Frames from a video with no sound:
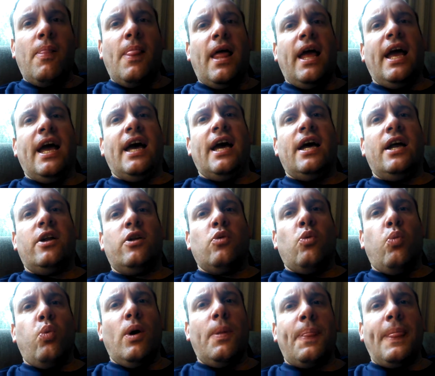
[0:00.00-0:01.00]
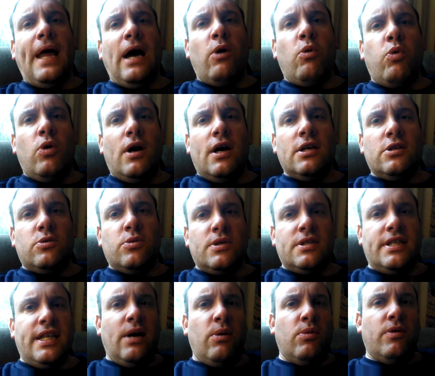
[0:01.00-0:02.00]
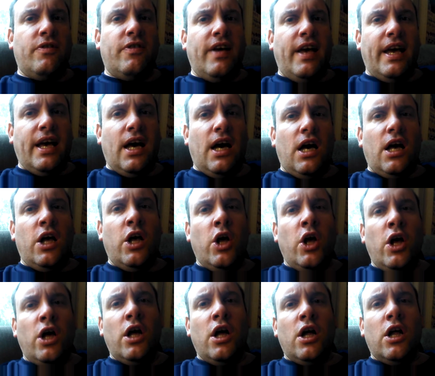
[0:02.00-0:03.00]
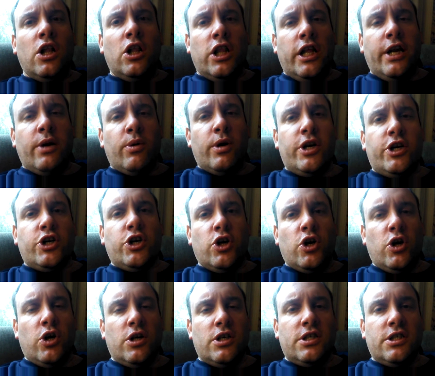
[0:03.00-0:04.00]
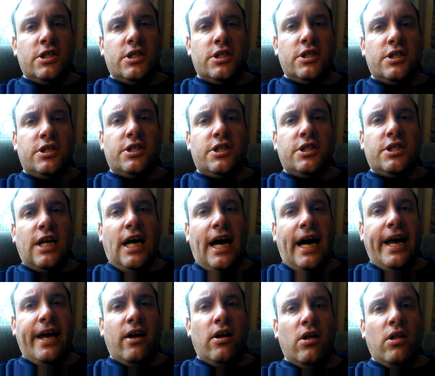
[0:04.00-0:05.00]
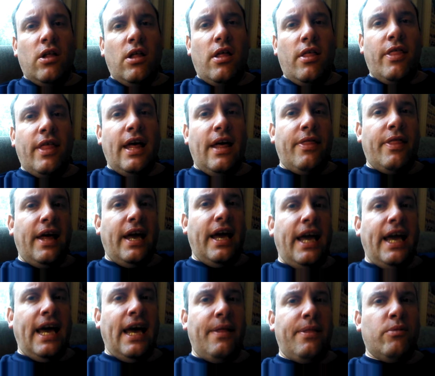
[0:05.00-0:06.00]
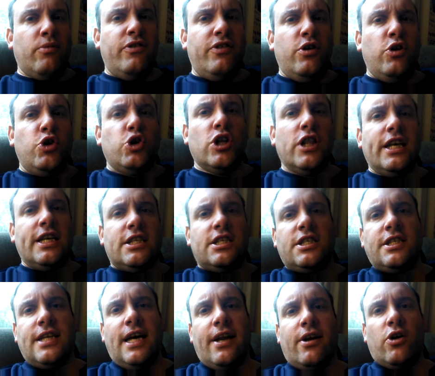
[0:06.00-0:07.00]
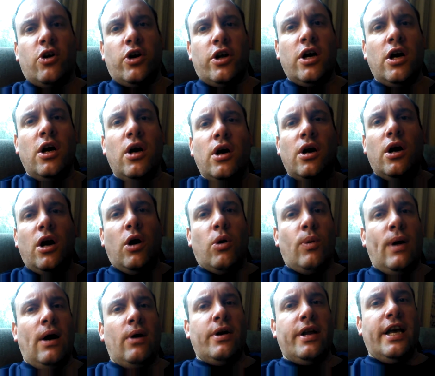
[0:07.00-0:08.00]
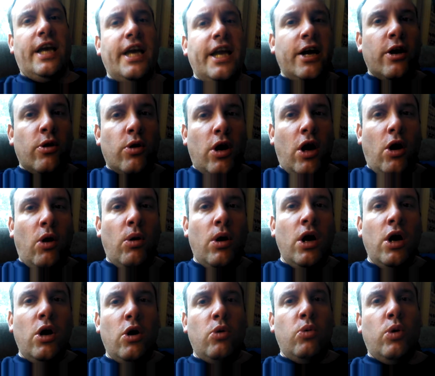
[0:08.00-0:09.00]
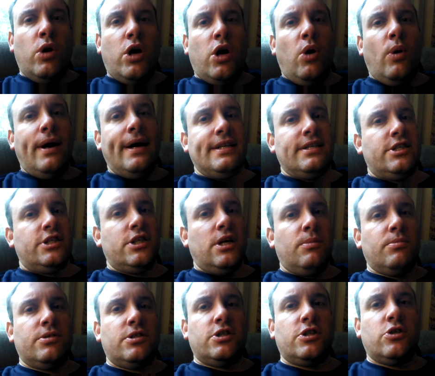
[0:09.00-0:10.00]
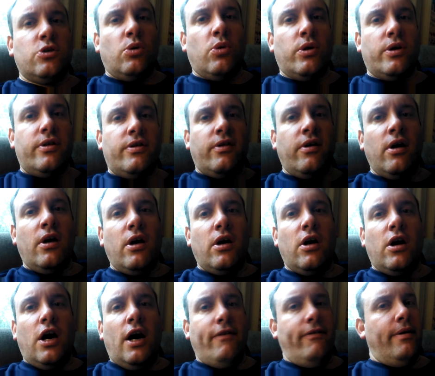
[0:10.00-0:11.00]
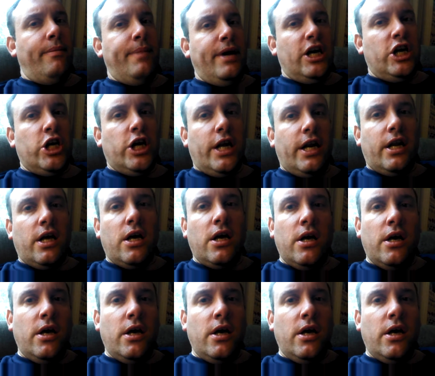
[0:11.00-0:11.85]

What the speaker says: And what that was a literature style that they had that was usually centered around a hero who would go on some sort of a mission.